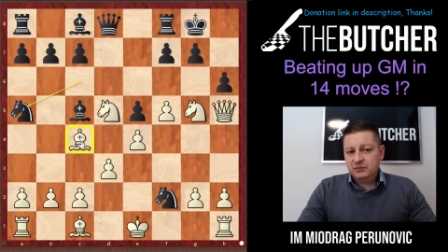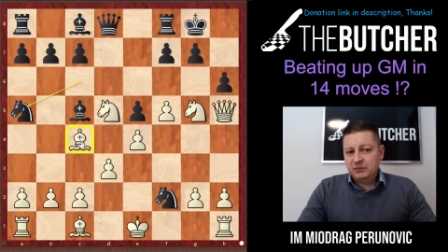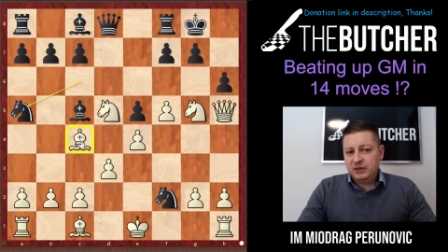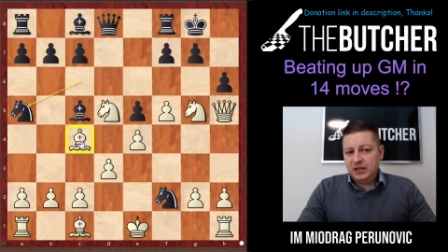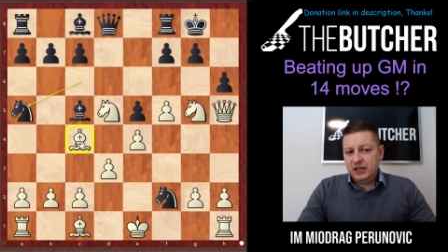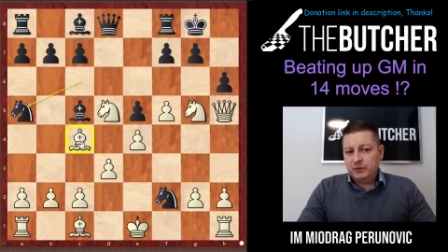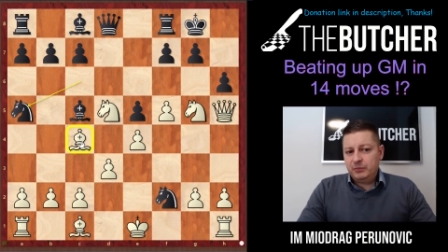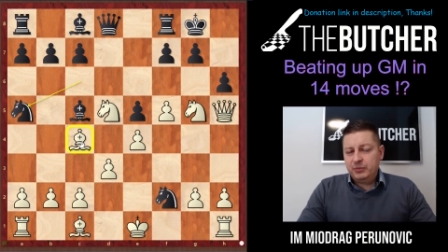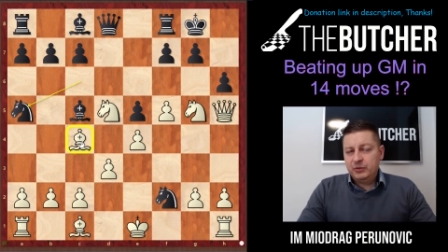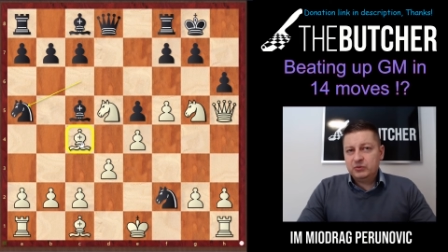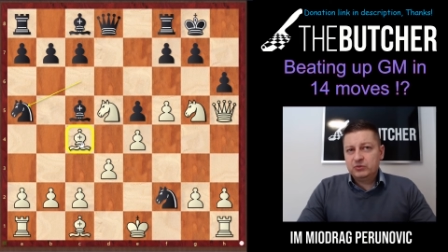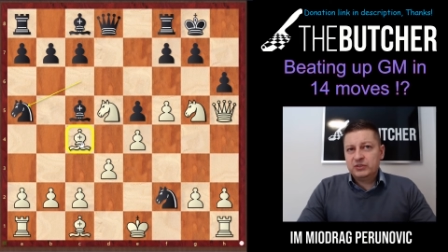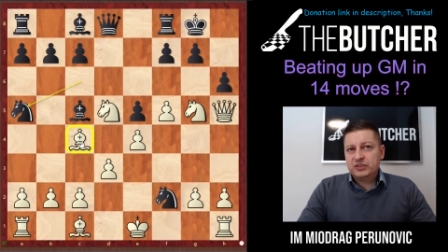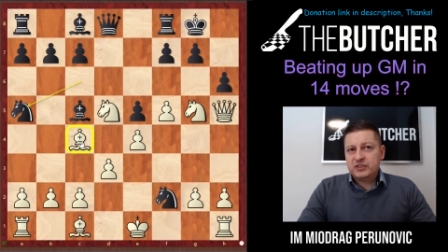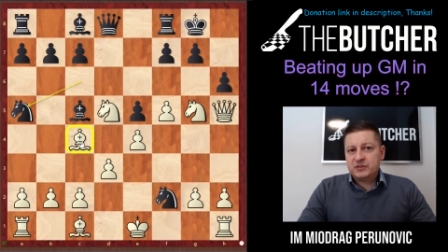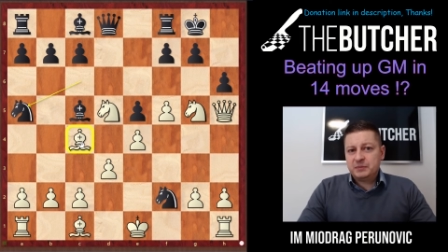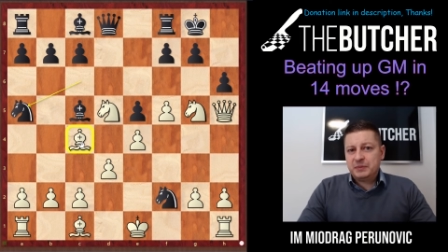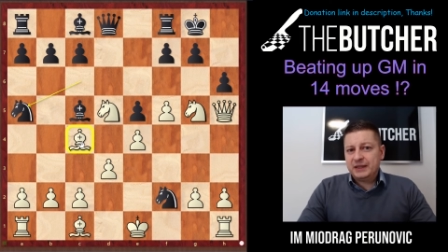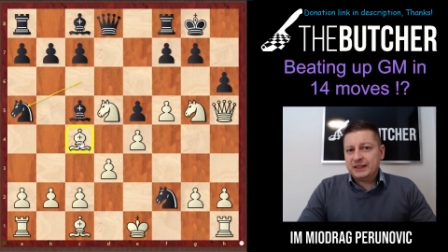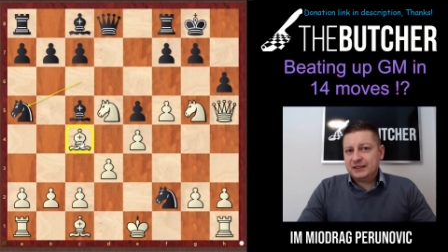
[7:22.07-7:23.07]
my
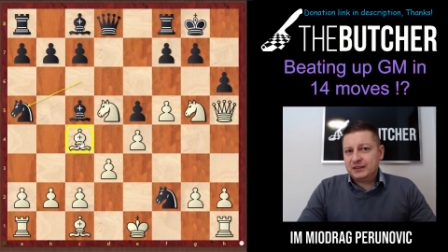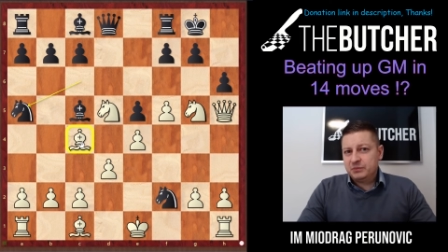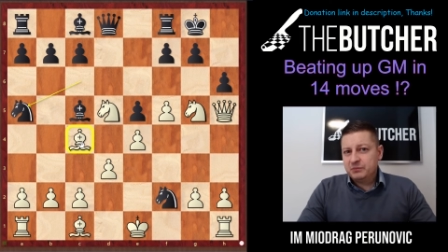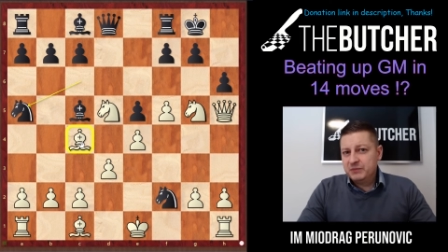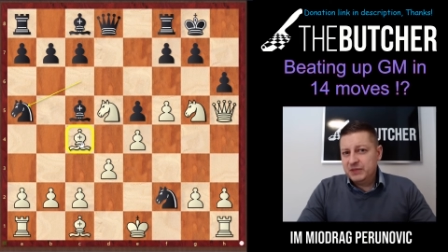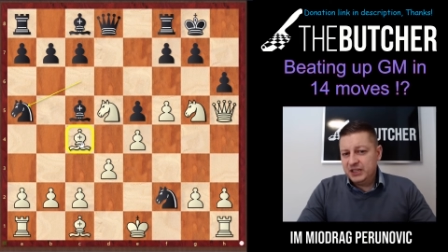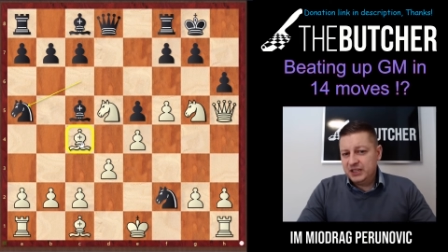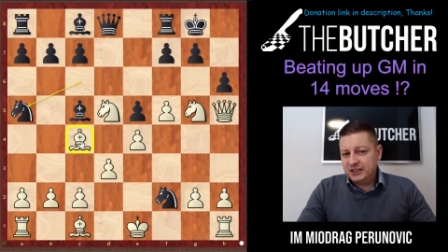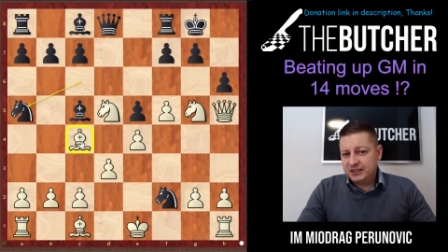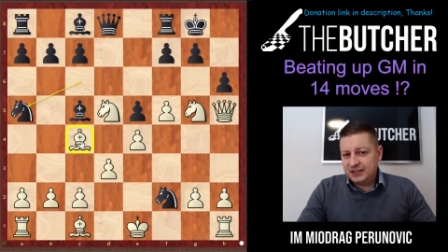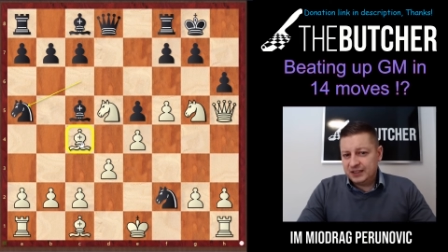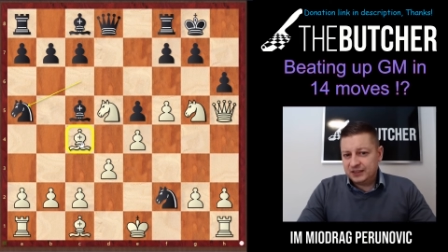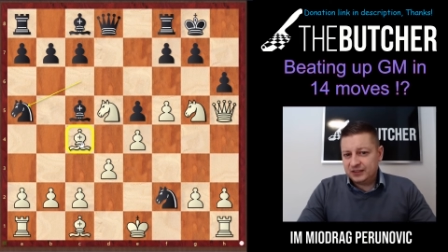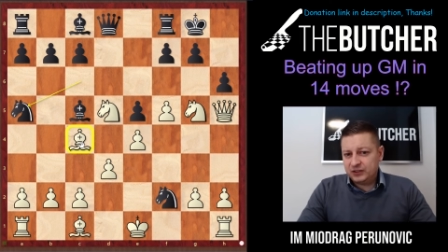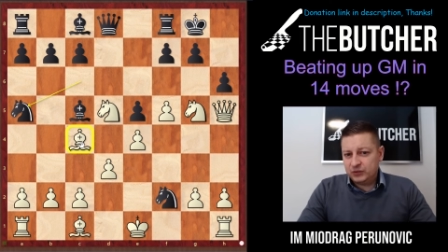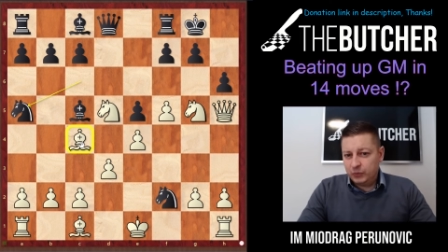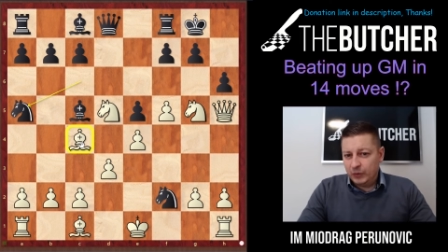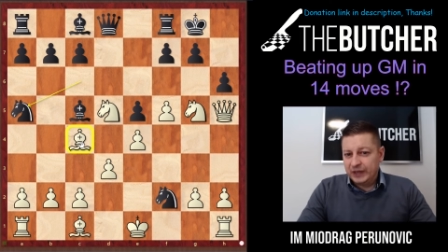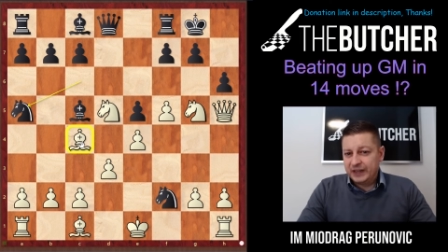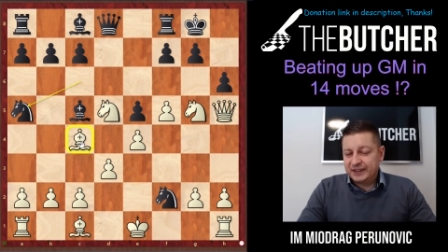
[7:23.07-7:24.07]
opponent spent minute
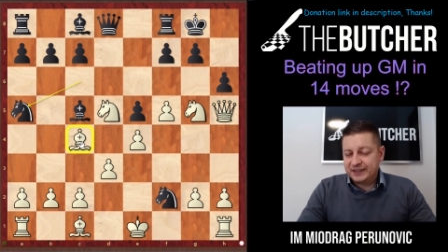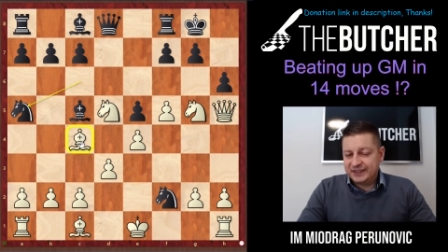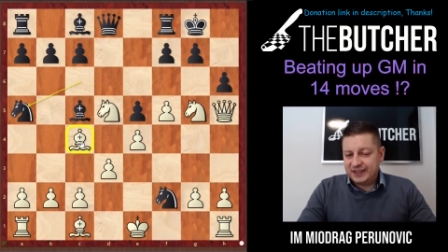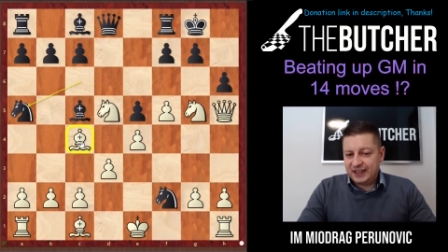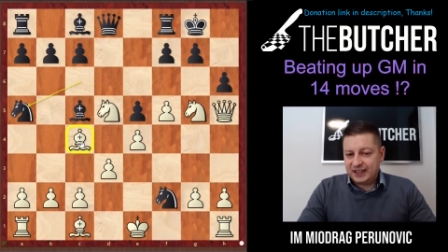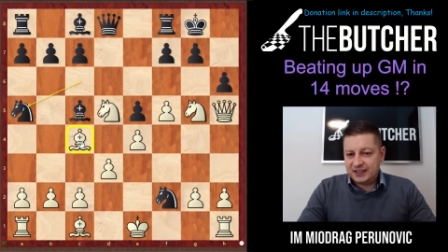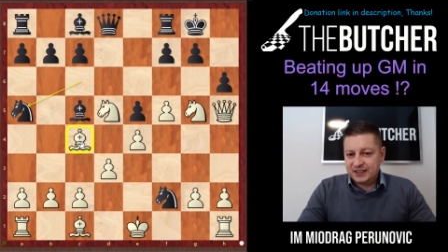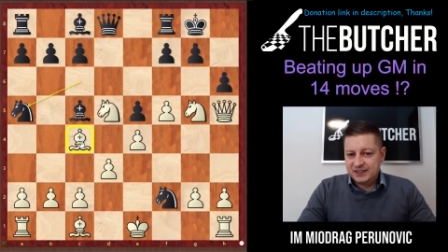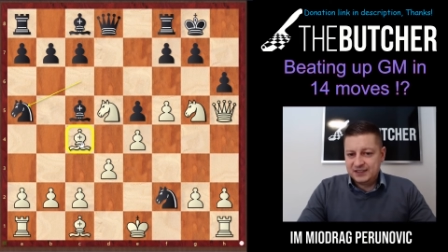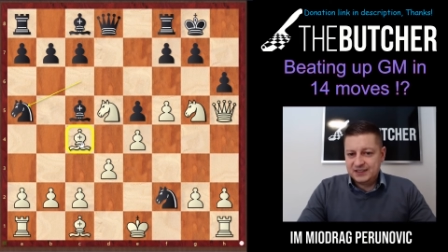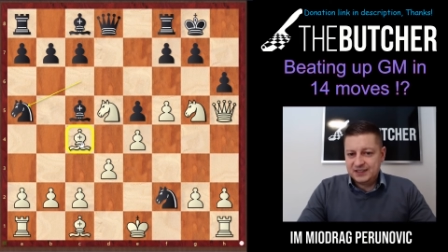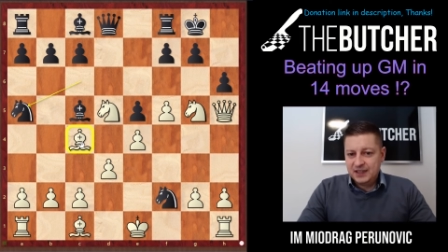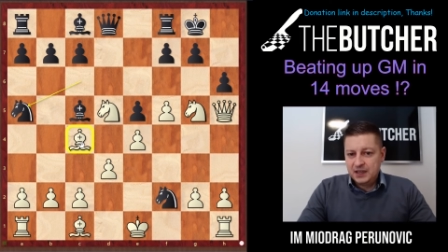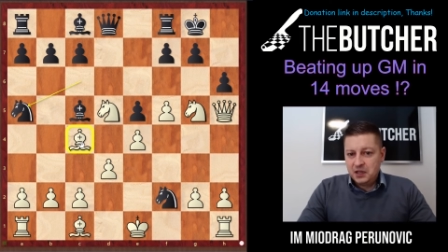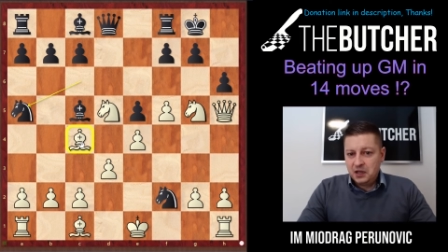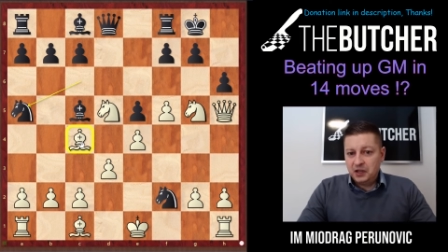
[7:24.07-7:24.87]
and 20 seconds.